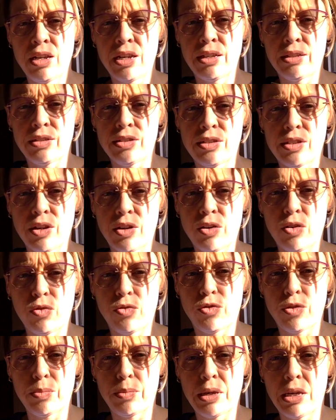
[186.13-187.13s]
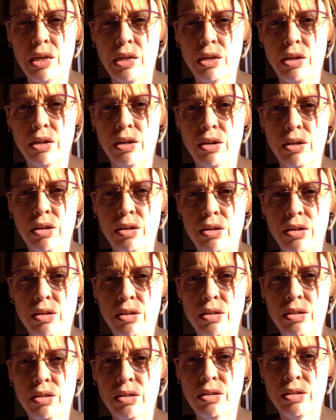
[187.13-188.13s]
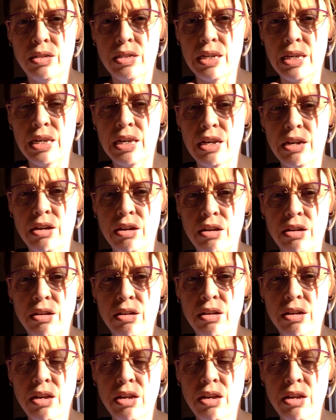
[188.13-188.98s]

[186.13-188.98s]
and sew from here to here.